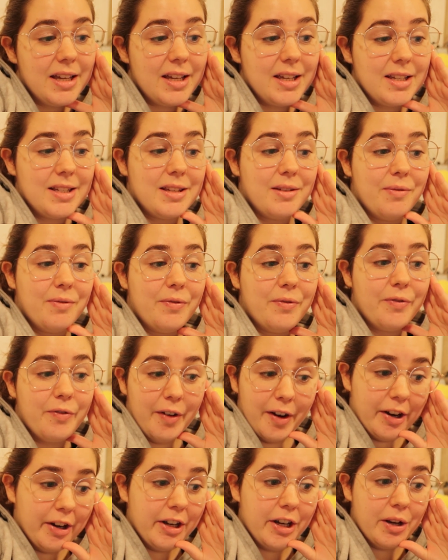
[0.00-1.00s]
is a
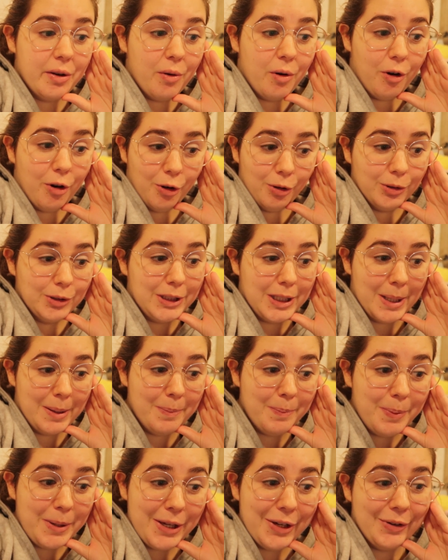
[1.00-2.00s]
very old
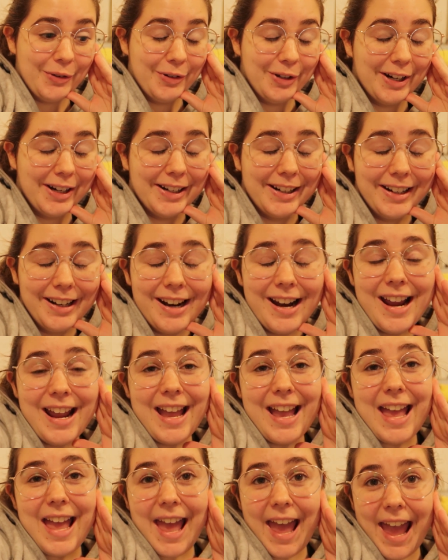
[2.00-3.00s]
computer
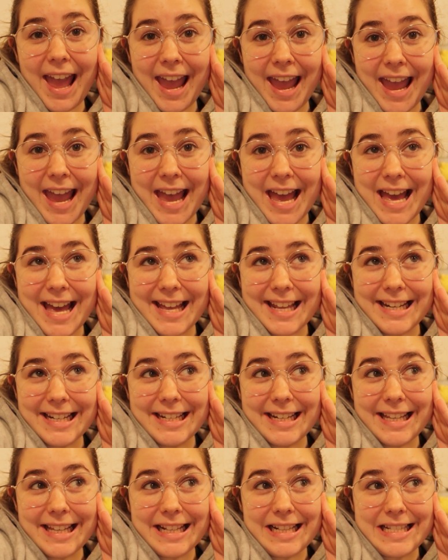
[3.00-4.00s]

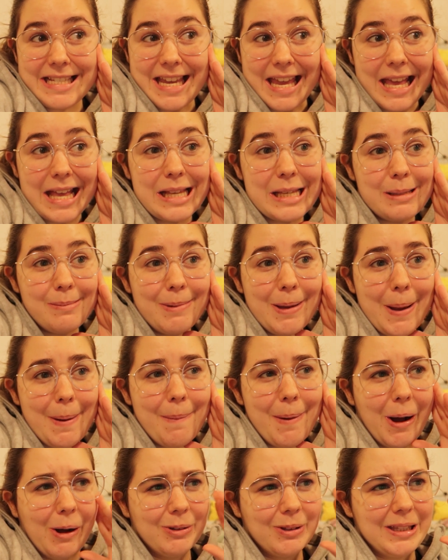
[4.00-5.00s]
and it takes me
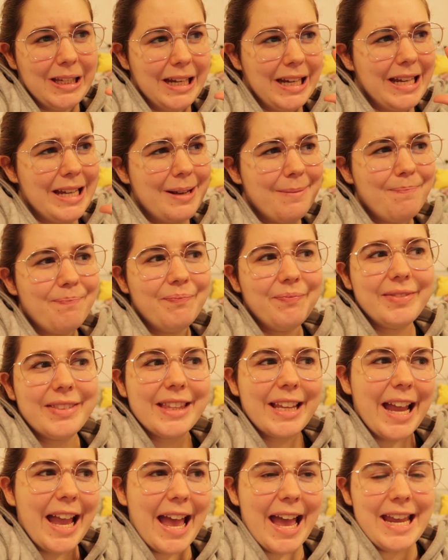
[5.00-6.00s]
about like
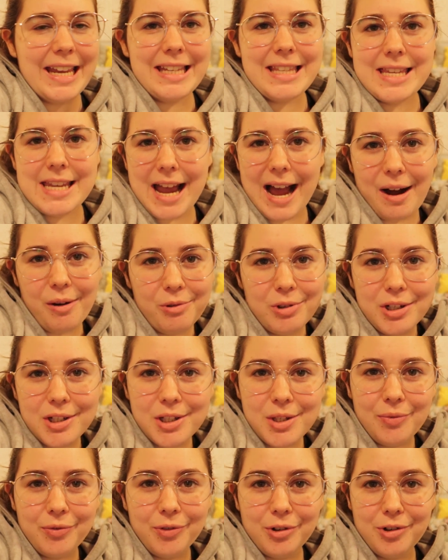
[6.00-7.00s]
8
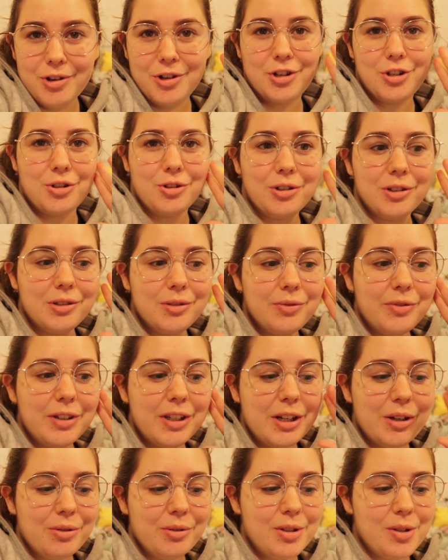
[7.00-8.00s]
hours for a short
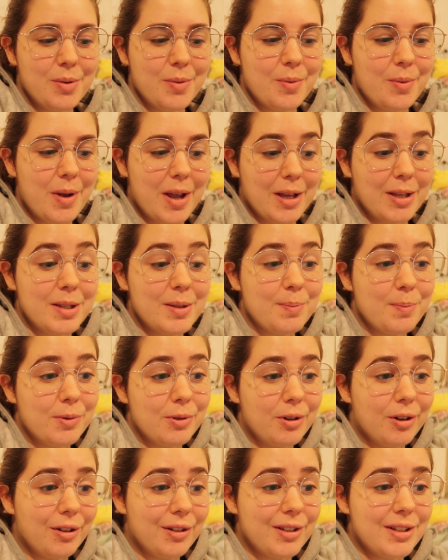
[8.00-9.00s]
video to
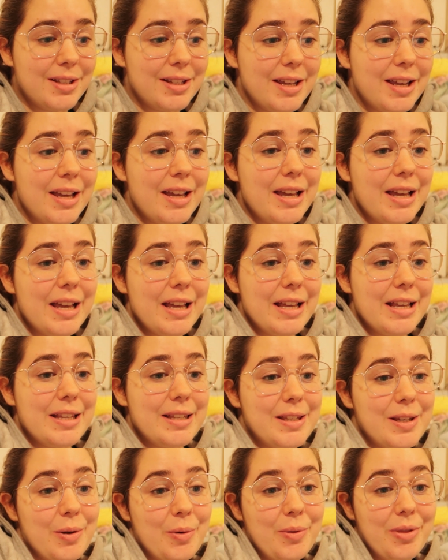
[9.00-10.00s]
export.
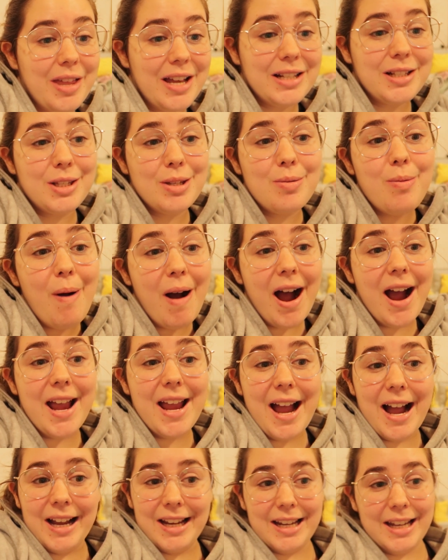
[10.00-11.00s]
So that's
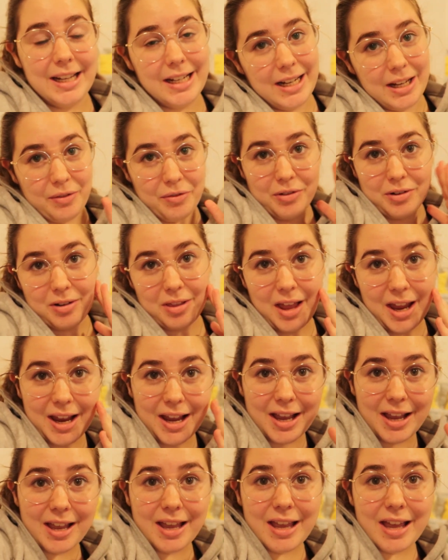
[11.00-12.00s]
why I can never
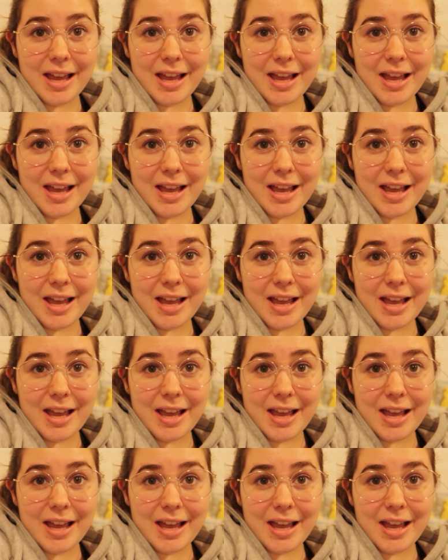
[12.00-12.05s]
like